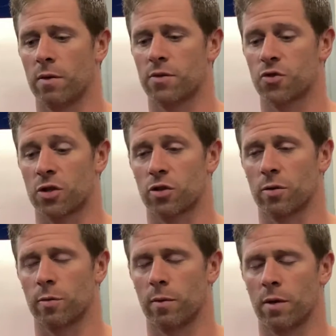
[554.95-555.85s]

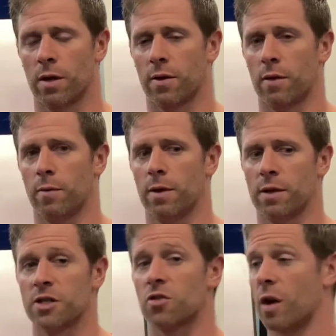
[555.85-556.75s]
the
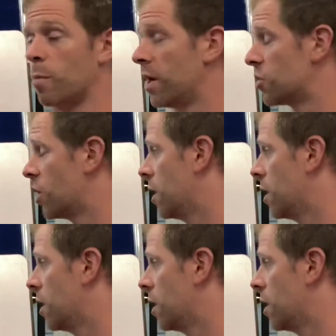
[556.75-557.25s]
Instagram page,